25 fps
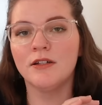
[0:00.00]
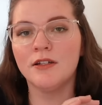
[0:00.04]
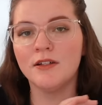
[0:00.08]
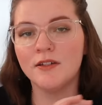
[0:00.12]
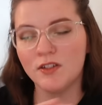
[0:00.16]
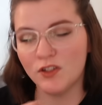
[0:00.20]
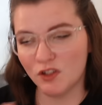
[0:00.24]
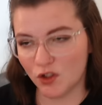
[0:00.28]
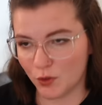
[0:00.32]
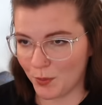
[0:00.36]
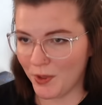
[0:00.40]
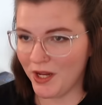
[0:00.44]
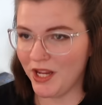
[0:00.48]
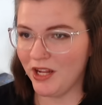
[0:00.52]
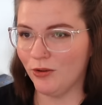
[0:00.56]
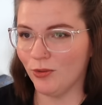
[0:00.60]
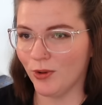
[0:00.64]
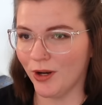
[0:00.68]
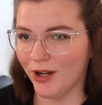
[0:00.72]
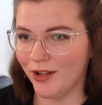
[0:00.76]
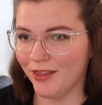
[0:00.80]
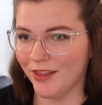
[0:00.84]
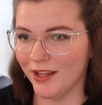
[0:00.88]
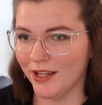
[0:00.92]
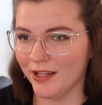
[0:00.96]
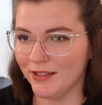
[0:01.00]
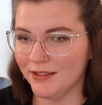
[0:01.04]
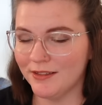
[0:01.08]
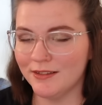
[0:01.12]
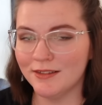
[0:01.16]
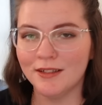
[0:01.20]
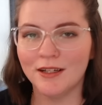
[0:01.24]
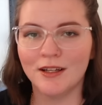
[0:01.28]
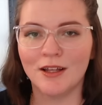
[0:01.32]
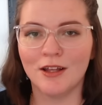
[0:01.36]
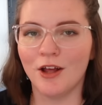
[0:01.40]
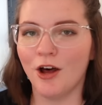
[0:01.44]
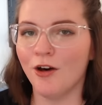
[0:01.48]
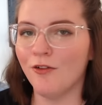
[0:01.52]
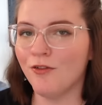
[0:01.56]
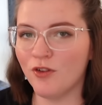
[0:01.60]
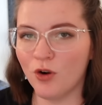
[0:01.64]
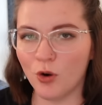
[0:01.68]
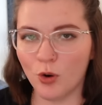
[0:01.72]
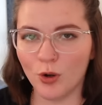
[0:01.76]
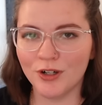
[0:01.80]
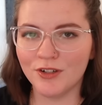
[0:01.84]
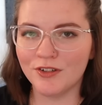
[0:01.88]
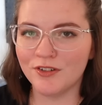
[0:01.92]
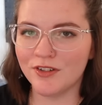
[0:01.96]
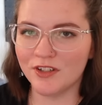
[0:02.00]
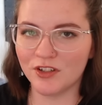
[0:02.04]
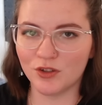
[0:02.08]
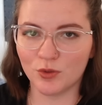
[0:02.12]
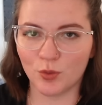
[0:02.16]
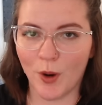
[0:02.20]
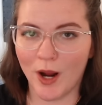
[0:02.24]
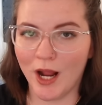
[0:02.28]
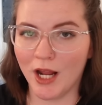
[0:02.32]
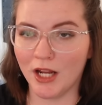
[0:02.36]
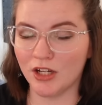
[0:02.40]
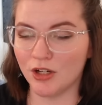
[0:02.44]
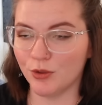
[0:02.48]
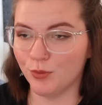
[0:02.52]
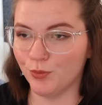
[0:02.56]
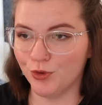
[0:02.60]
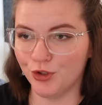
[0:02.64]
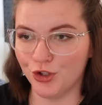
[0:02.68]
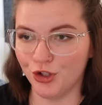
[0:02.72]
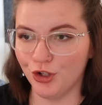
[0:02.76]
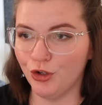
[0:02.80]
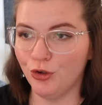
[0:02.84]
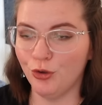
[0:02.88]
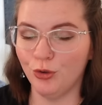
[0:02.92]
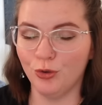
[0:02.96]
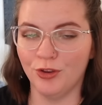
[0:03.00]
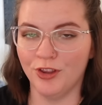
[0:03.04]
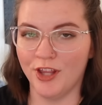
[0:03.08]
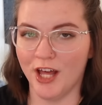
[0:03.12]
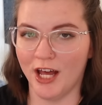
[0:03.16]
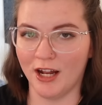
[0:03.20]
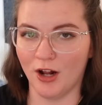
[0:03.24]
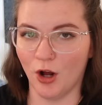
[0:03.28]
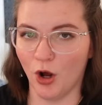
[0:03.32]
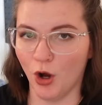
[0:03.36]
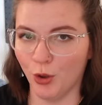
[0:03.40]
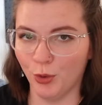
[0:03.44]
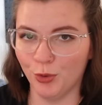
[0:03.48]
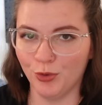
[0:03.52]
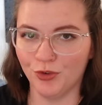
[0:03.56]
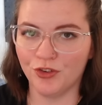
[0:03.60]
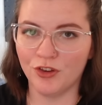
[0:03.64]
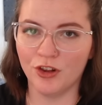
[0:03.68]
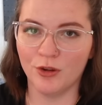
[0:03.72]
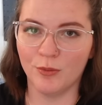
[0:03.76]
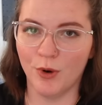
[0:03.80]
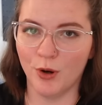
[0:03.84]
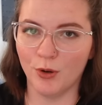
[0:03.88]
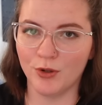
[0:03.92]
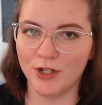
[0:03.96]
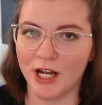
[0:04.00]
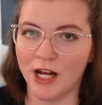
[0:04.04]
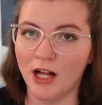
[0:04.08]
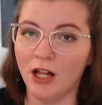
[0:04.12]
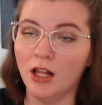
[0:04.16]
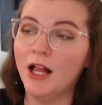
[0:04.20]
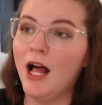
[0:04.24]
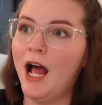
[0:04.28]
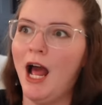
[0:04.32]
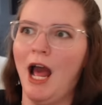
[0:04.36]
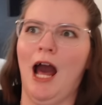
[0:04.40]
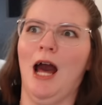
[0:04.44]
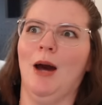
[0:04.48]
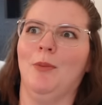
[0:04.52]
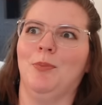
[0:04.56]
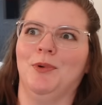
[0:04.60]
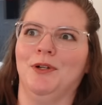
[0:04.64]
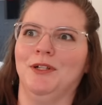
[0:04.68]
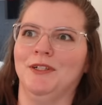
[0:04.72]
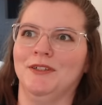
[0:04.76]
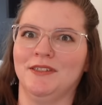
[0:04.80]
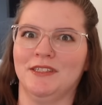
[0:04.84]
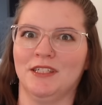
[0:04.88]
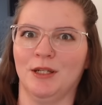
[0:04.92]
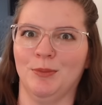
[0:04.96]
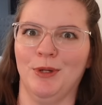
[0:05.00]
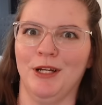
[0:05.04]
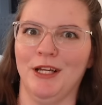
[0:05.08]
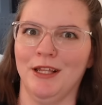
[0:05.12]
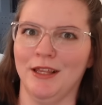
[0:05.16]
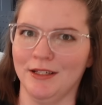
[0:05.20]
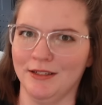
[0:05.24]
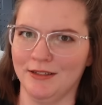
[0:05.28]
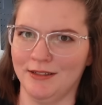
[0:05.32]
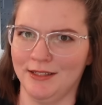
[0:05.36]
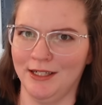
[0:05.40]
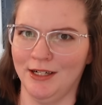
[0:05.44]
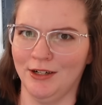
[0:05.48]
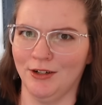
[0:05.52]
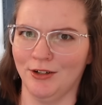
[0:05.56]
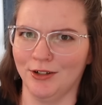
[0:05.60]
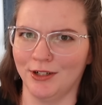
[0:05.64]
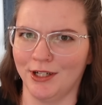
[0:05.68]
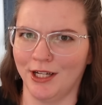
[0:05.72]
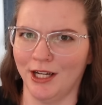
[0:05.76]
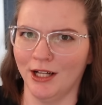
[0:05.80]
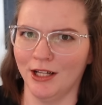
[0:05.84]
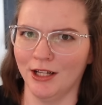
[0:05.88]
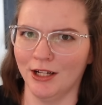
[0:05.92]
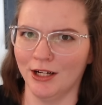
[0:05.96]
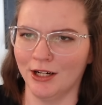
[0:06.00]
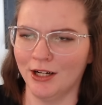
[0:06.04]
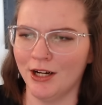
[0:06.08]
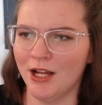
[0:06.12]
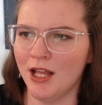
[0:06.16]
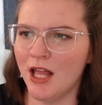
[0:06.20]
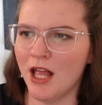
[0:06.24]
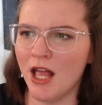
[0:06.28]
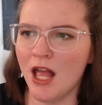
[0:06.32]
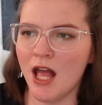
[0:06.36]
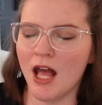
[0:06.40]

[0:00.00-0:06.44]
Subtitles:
To speedrun this, of course this random dude that owns the motel happens to be the serial killer